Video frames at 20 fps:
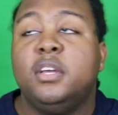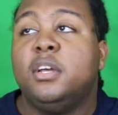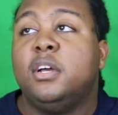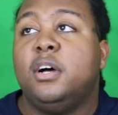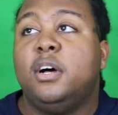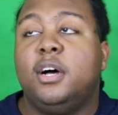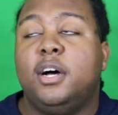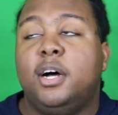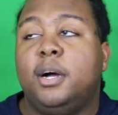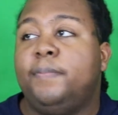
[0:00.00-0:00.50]

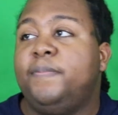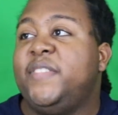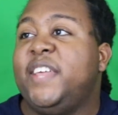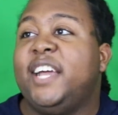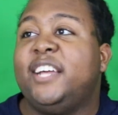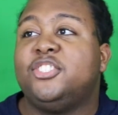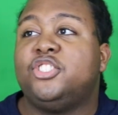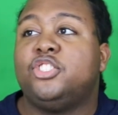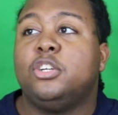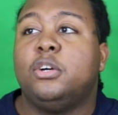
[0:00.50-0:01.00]

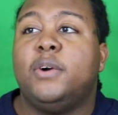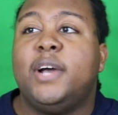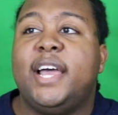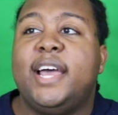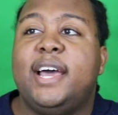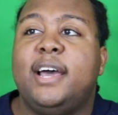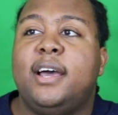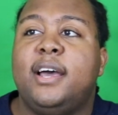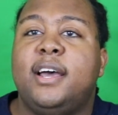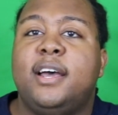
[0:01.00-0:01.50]
That show
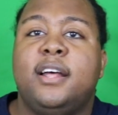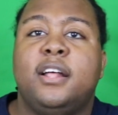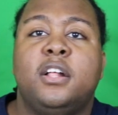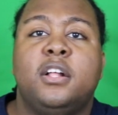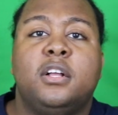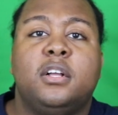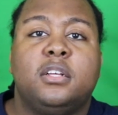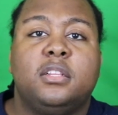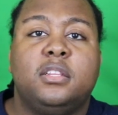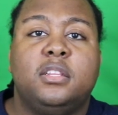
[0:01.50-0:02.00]
had
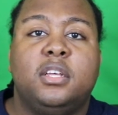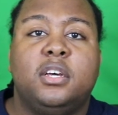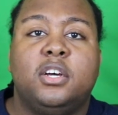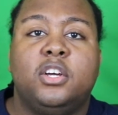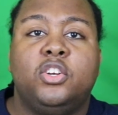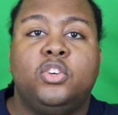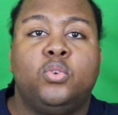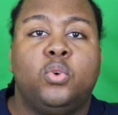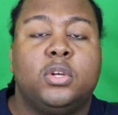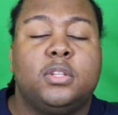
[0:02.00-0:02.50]

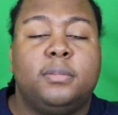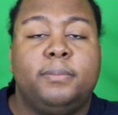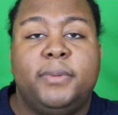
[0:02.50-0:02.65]
the North